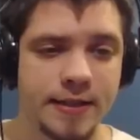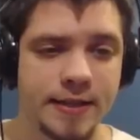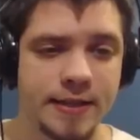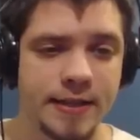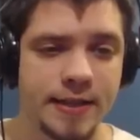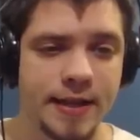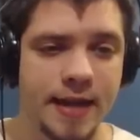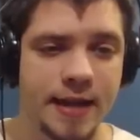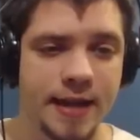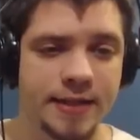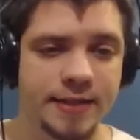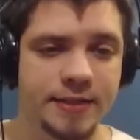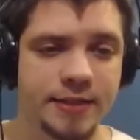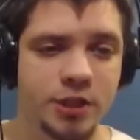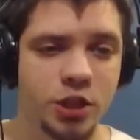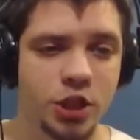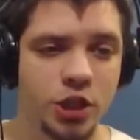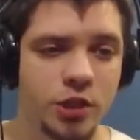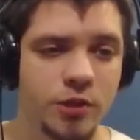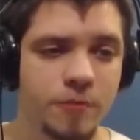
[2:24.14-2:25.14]
a
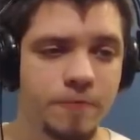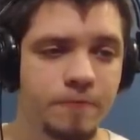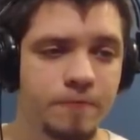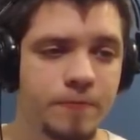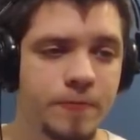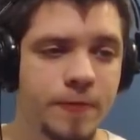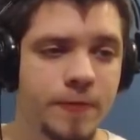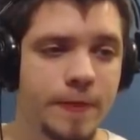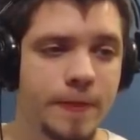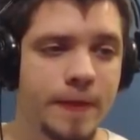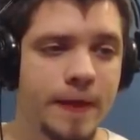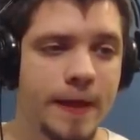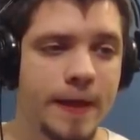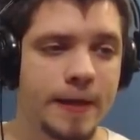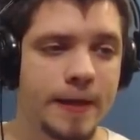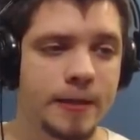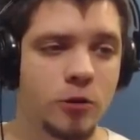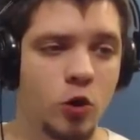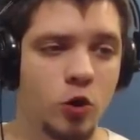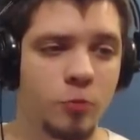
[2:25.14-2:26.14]
canister,
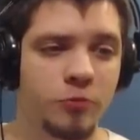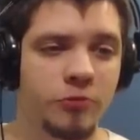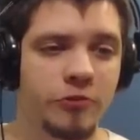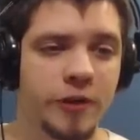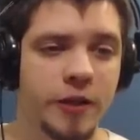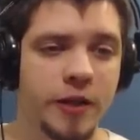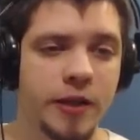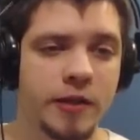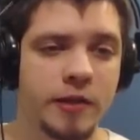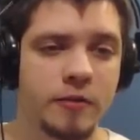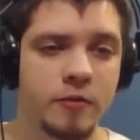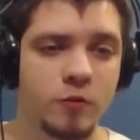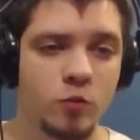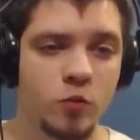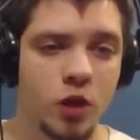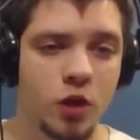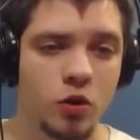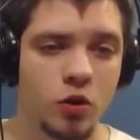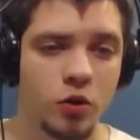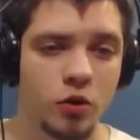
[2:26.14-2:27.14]
and hopefully
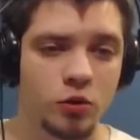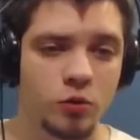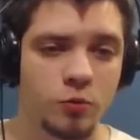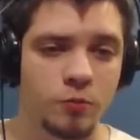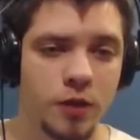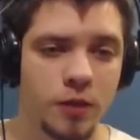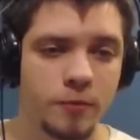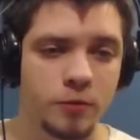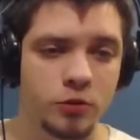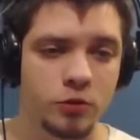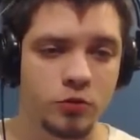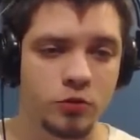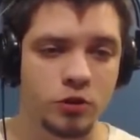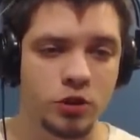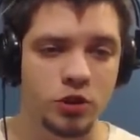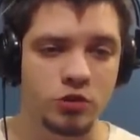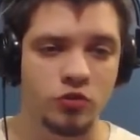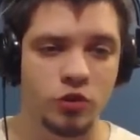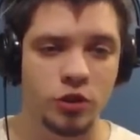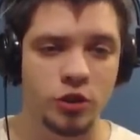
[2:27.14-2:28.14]
we are going to be able to
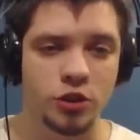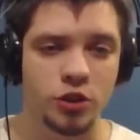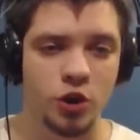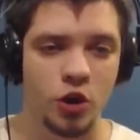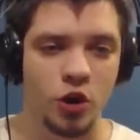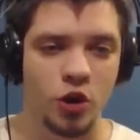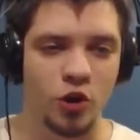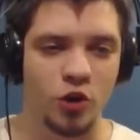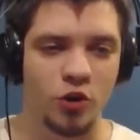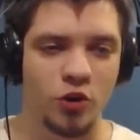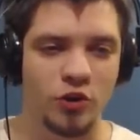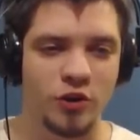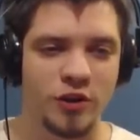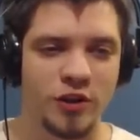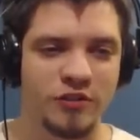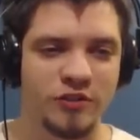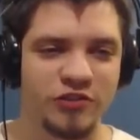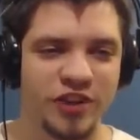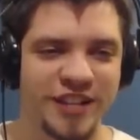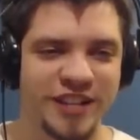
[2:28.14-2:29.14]
destroy this. Oh,
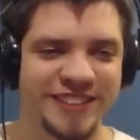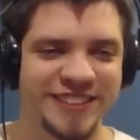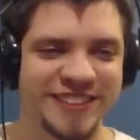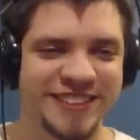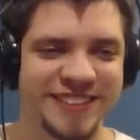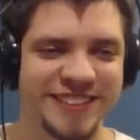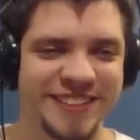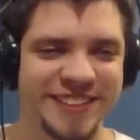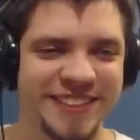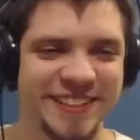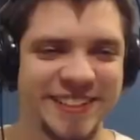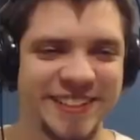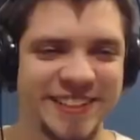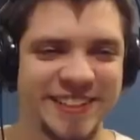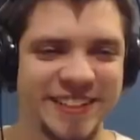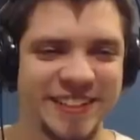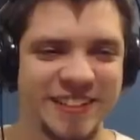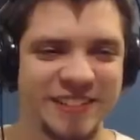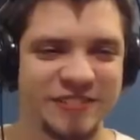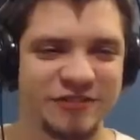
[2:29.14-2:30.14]
friends!
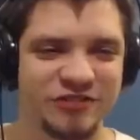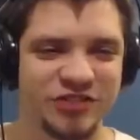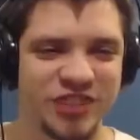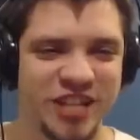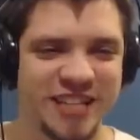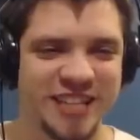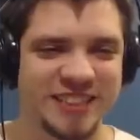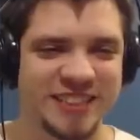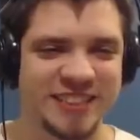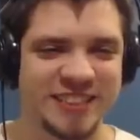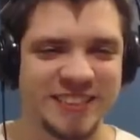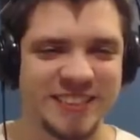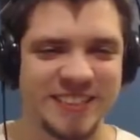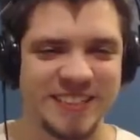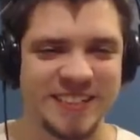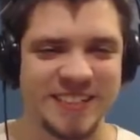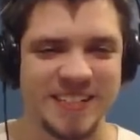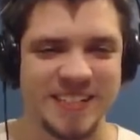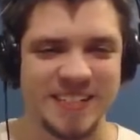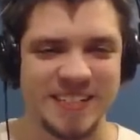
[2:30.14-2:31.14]
Friends!
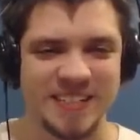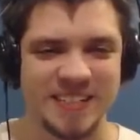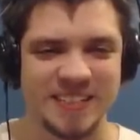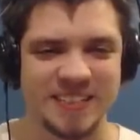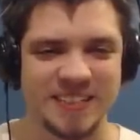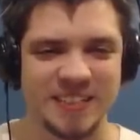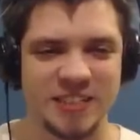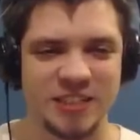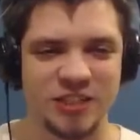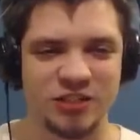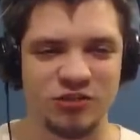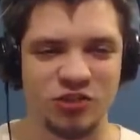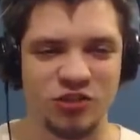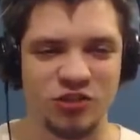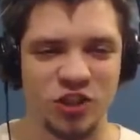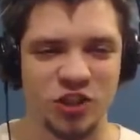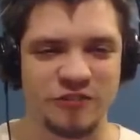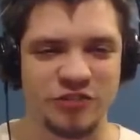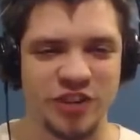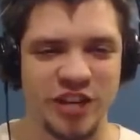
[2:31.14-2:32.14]
Let's
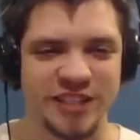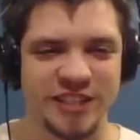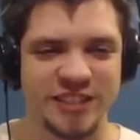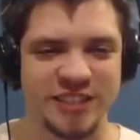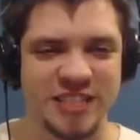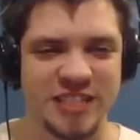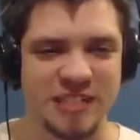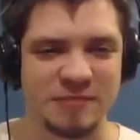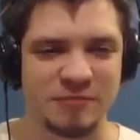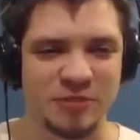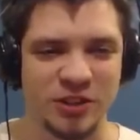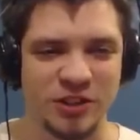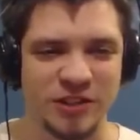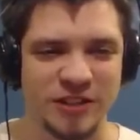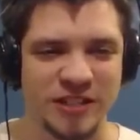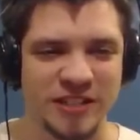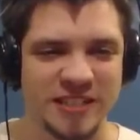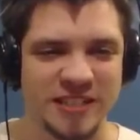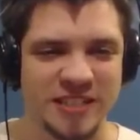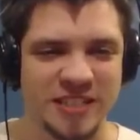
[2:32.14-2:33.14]
destroy the friends. Come
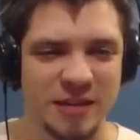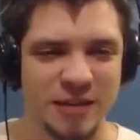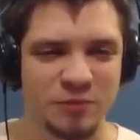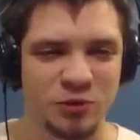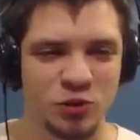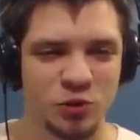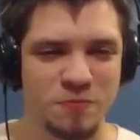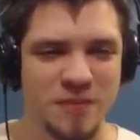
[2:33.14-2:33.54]
on. Come to